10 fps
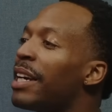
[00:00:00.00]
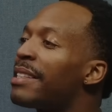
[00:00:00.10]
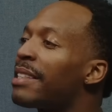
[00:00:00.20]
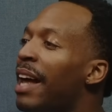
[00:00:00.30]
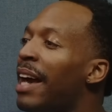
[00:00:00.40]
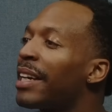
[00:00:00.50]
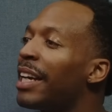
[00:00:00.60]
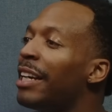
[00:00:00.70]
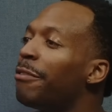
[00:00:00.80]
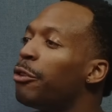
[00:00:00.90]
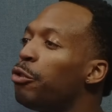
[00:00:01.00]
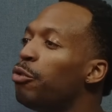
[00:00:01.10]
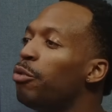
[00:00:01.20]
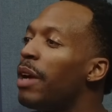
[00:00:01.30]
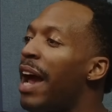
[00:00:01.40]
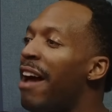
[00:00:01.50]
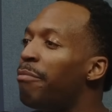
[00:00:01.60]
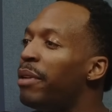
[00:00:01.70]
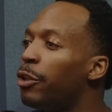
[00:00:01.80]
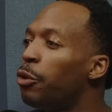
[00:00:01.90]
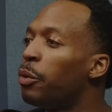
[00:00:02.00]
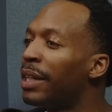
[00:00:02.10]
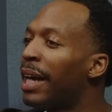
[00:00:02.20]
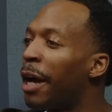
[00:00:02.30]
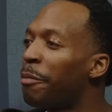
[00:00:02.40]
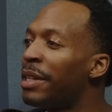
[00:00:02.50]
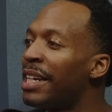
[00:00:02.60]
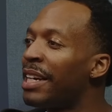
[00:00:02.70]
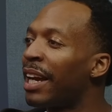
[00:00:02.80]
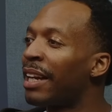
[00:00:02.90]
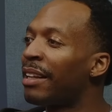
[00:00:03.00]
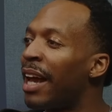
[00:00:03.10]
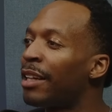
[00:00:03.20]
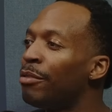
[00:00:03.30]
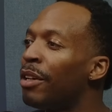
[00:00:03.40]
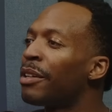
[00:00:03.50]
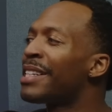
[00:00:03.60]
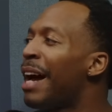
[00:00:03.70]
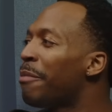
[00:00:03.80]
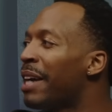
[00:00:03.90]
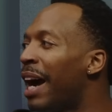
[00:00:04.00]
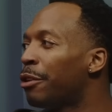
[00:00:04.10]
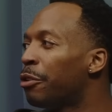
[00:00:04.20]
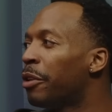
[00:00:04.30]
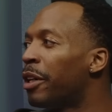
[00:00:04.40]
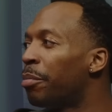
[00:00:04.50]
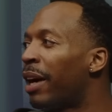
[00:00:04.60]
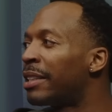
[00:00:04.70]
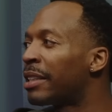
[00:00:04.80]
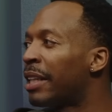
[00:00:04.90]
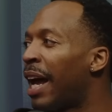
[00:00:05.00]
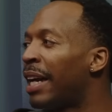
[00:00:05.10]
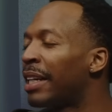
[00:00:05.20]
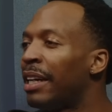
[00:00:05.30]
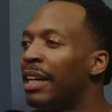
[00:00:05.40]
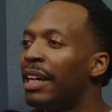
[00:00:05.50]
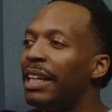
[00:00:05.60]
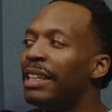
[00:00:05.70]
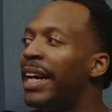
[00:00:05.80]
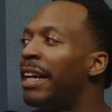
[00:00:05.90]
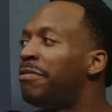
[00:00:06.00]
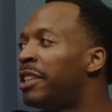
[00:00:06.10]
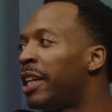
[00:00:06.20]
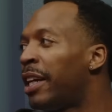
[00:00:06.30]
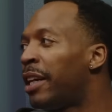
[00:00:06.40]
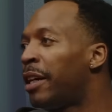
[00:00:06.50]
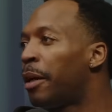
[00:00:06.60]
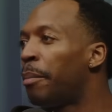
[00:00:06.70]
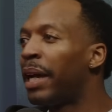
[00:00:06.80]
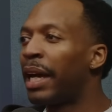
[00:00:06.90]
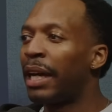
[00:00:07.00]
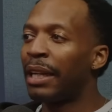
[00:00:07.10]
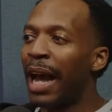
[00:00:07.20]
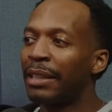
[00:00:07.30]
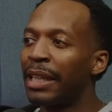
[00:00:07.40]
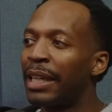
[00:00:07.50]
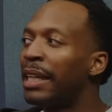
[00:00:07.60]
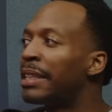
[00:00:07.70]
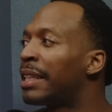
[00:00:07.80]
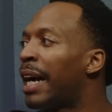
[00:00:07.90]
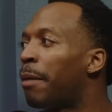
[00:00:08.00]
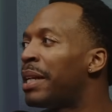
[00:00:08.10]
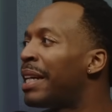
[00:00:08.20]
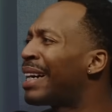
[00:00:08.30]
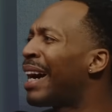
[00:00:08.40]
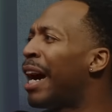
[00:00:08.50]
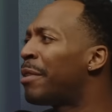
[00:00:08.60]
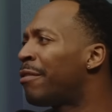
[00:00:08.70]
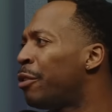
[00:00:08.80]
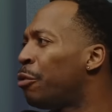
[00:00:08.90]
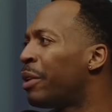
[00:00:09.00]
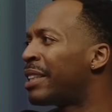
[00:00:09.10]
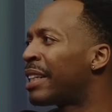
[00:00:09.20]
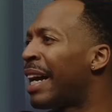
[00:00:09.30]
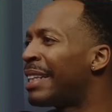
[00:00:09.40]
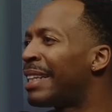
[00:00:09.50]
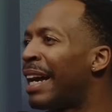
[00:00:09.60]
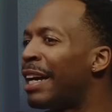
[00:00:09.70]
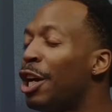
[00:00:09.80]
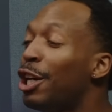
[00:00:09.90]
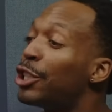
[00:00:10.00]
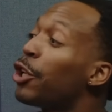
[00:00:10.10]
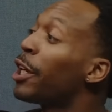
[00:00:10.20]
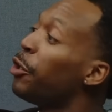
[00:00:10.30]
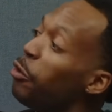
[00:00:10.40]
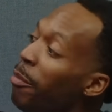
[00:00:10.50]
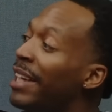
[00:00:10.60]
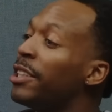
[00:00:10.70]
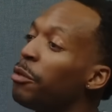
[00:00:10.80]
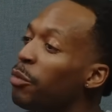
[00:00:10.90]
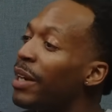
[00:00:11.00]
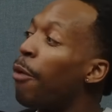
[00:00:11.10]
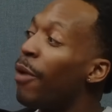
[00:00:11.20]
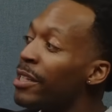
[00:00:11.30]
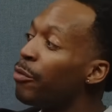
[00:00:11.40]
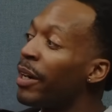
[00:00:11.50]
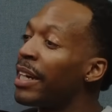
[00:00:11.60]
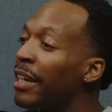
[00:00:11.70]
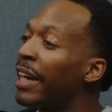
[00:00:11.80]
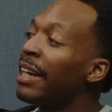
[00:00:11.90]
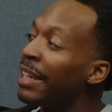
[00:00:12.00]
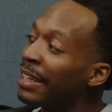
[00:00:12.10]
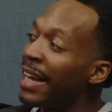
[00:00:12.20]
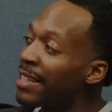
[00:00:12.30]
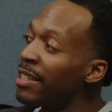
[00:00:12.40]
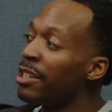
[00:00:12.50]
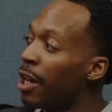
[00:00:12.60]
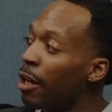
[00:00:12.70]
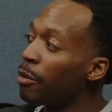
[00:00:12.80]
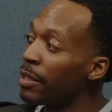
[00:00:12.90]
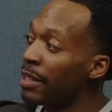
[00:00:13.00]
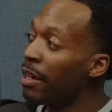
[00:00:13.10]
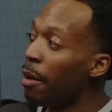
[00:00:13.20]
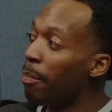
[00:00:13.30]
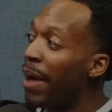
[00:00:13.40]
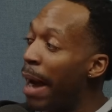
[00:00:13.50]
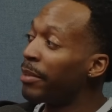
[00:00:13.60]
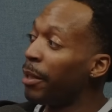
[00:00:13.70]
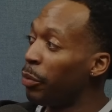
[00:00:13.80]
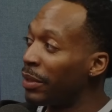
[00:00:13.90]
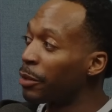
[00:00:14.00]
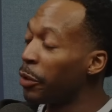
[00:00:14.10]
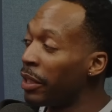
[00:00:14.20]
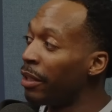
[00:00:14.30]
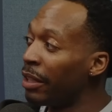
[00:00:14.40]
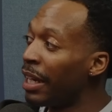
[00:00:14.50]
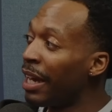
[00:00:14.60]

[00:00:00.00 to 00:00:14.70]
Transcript: It's like, if you have been doing comedy and like, because I grew up watching like Def Jam and like the Kings of Comedy and Comic View and shit like that. So can you imagine when I wasn't working there and then Leslie Jones popped up on screen?